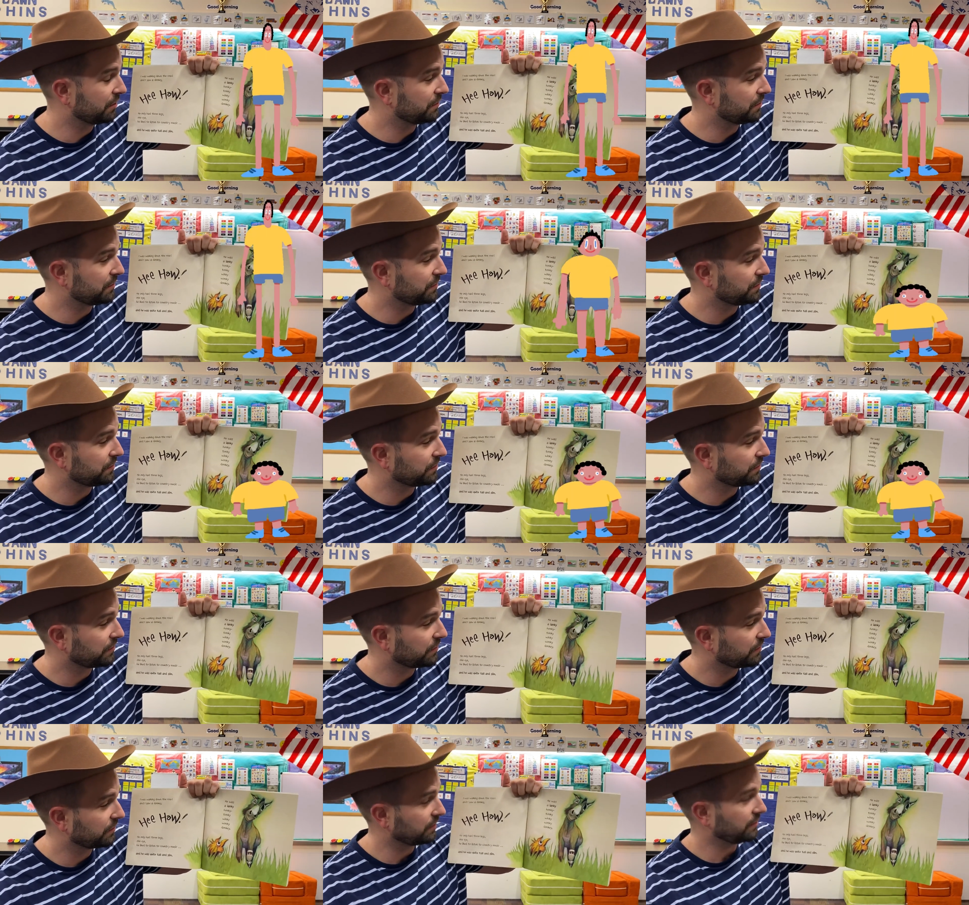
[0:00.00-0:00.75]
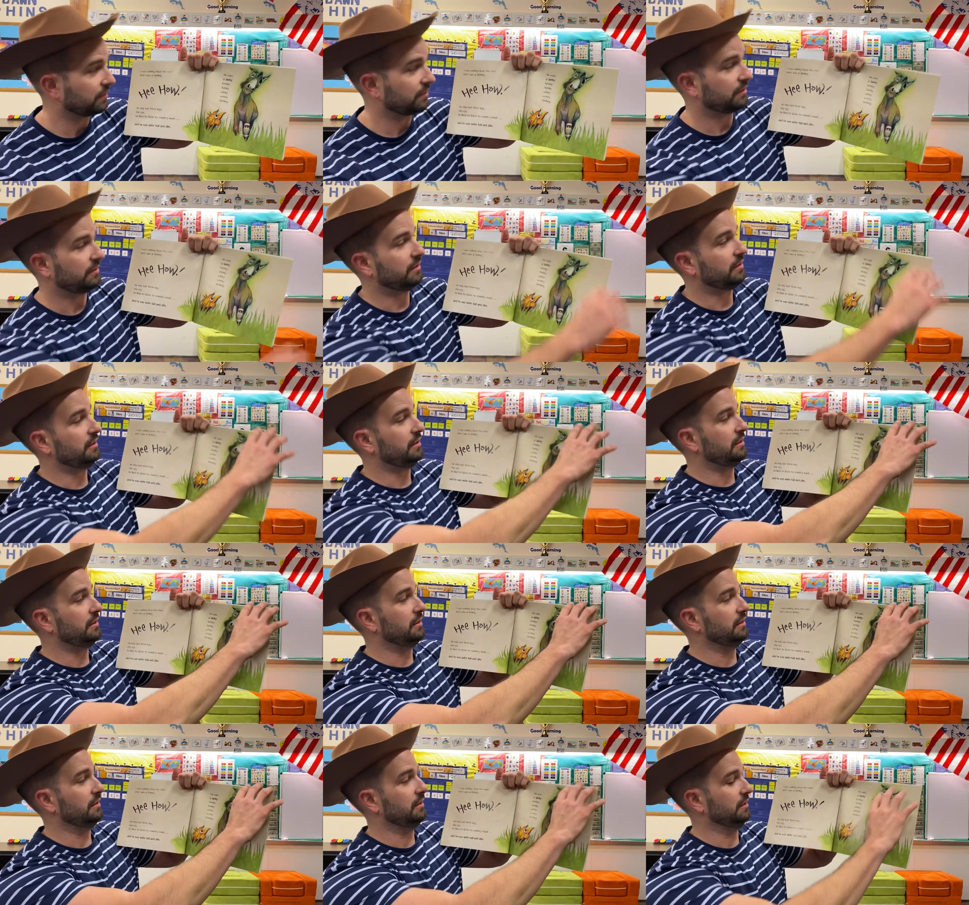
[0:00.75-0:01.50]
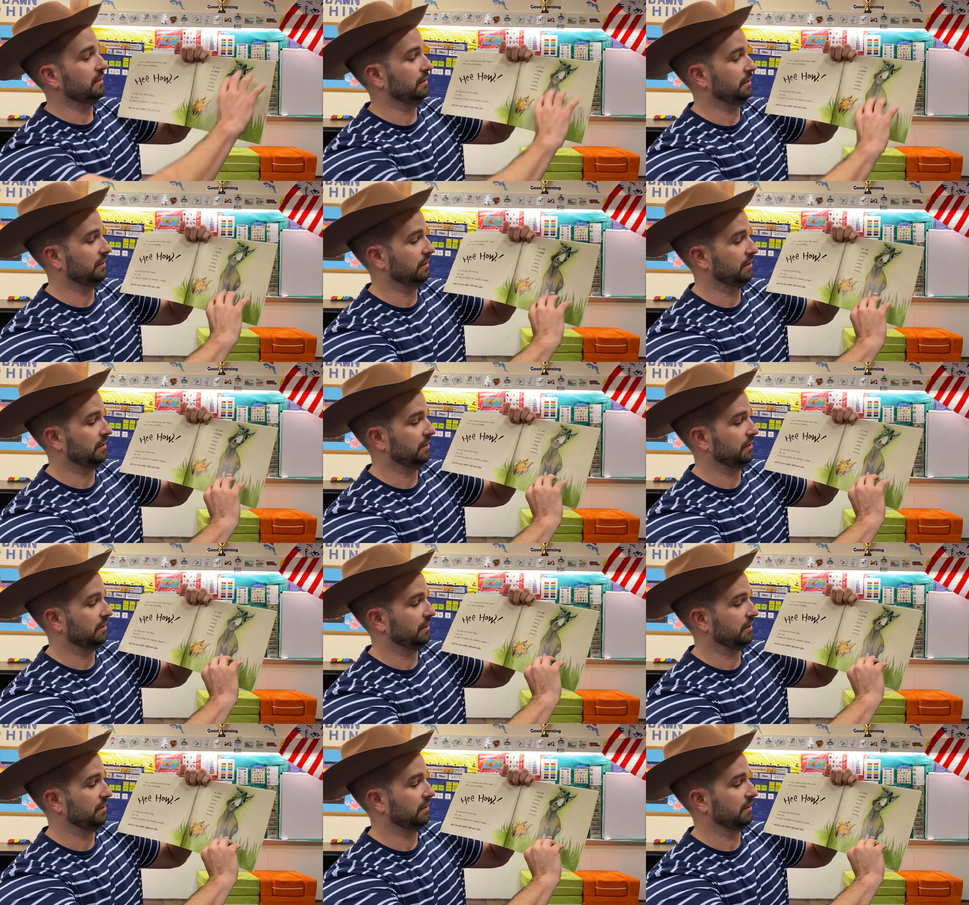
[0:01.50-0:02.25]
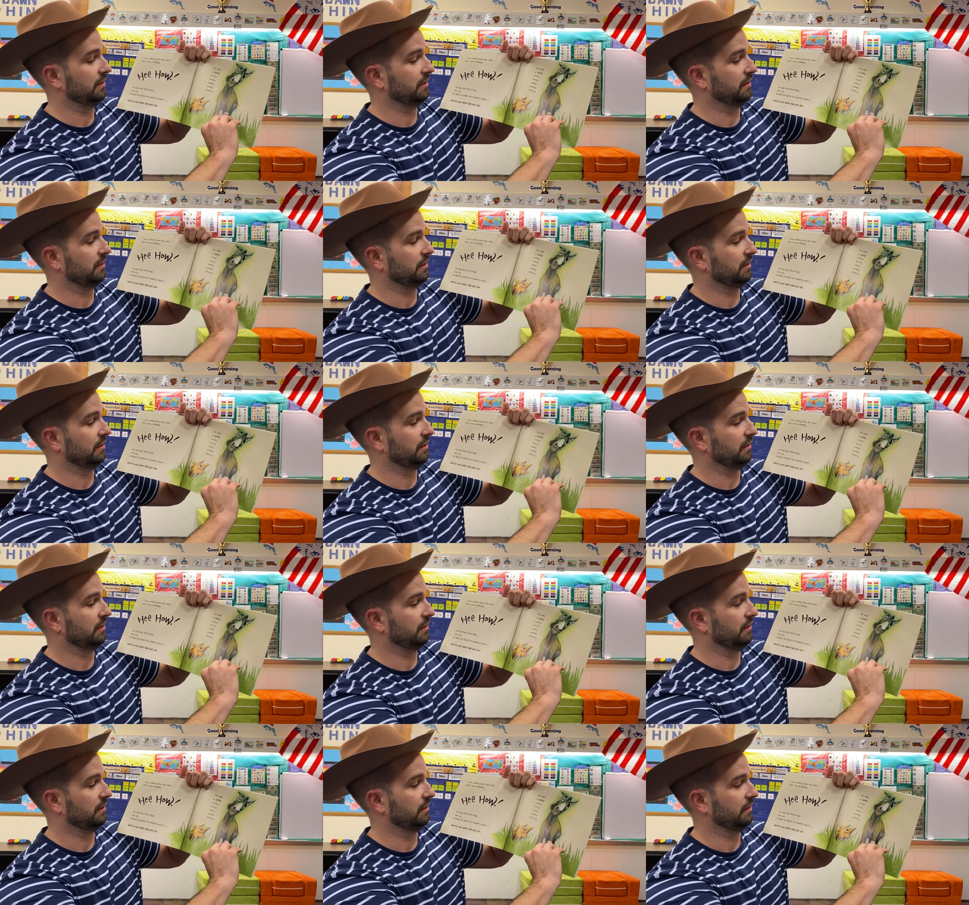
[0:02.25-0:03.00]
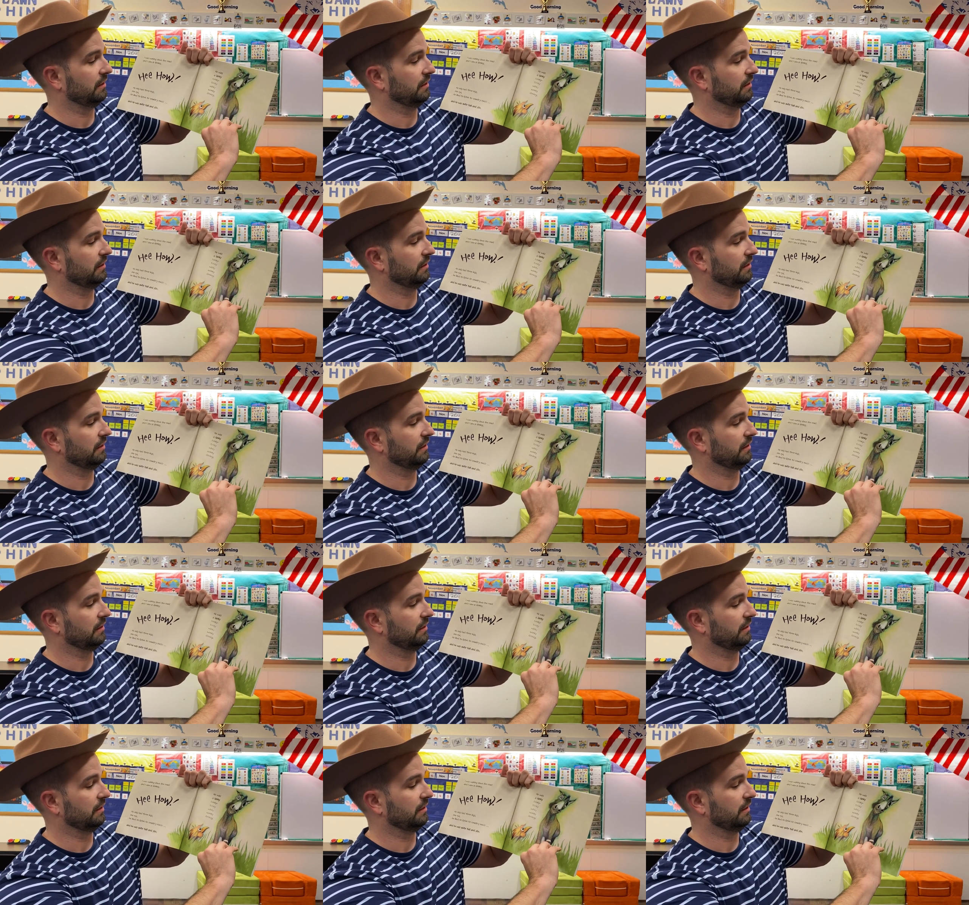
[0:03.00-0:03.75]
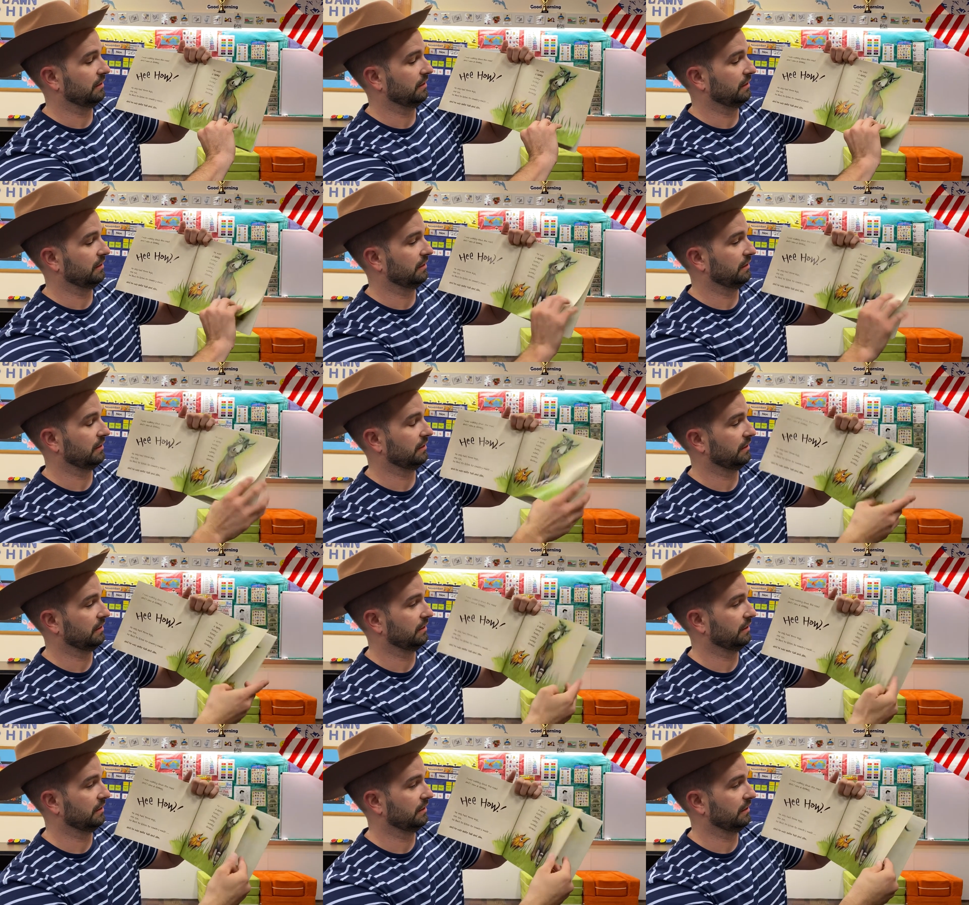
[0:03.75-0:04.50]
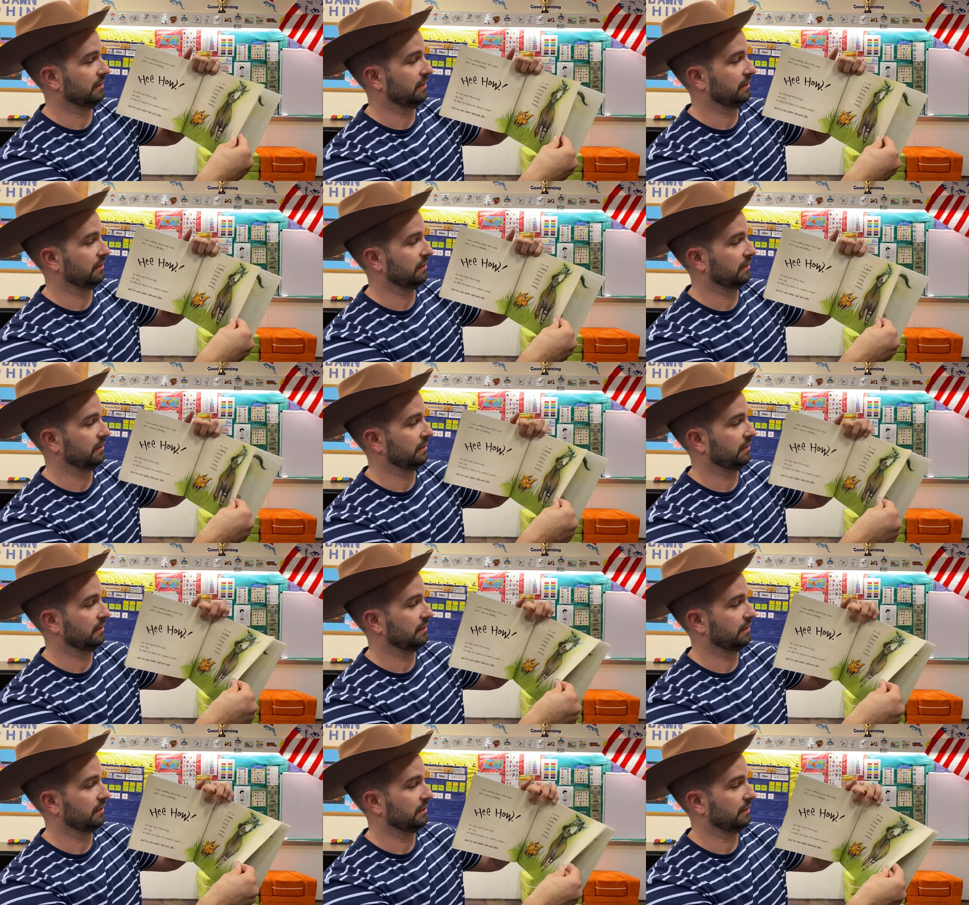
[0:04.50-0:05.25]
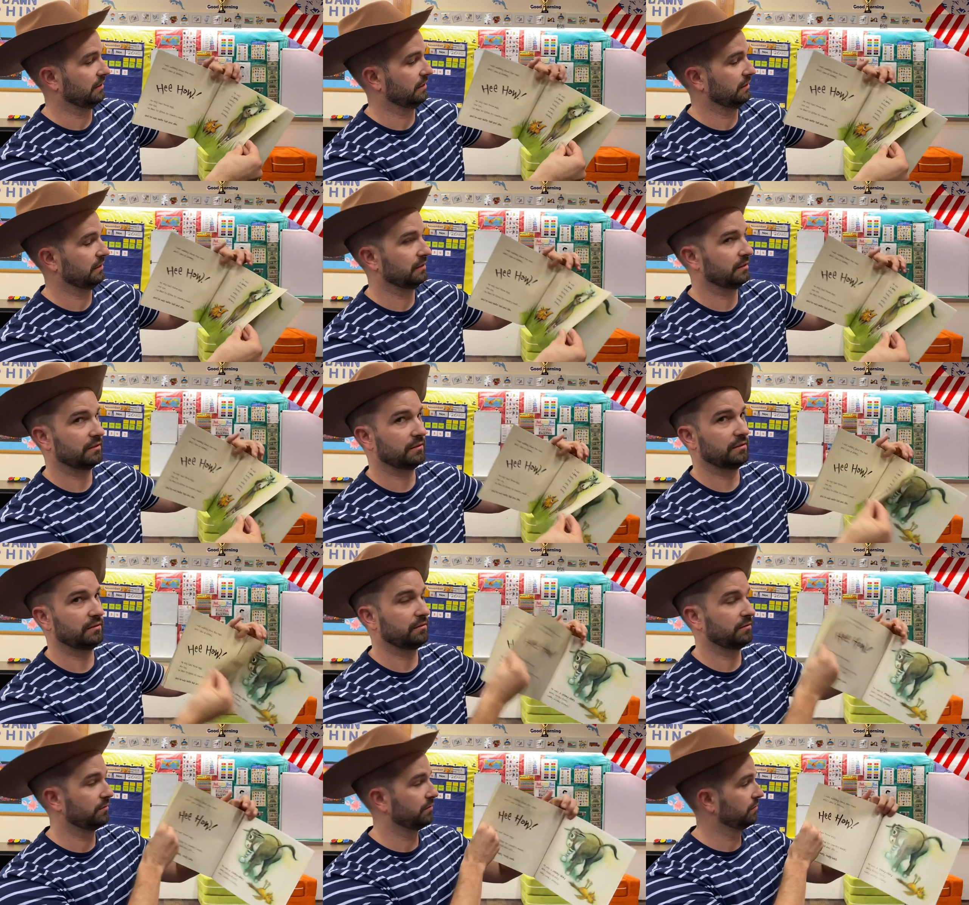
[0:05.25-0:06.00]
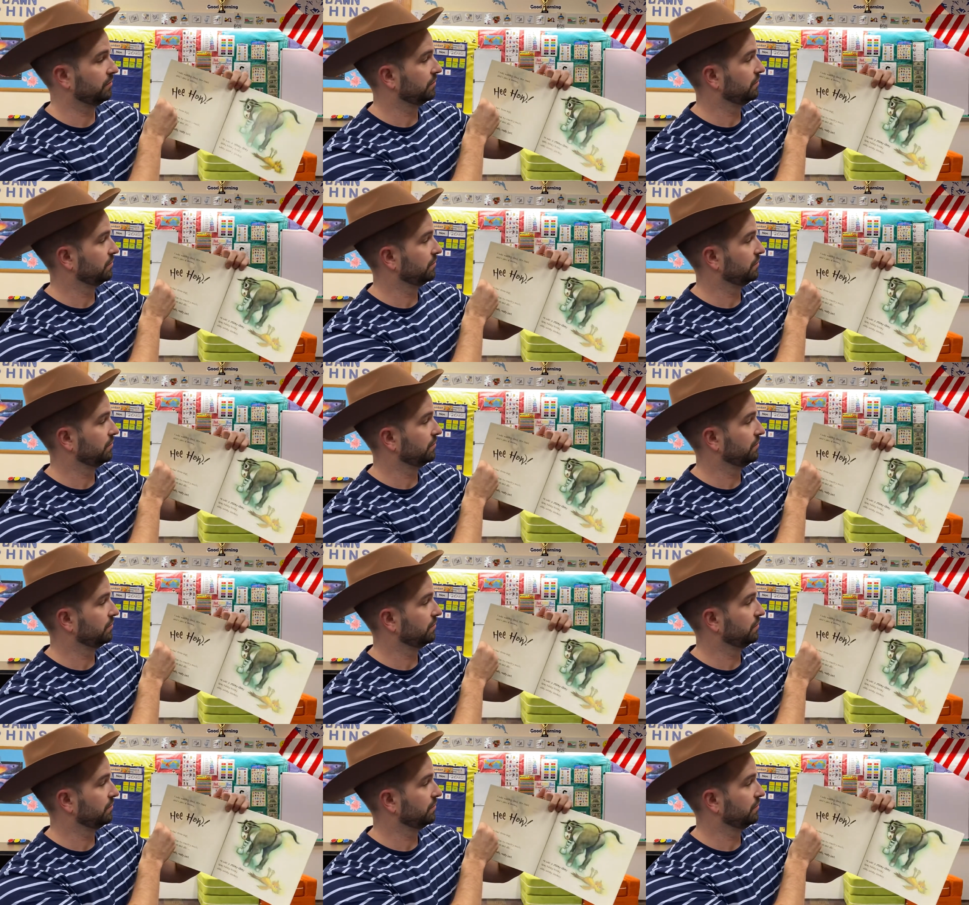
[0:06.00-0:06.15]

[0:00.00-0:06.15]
Nobody speaks.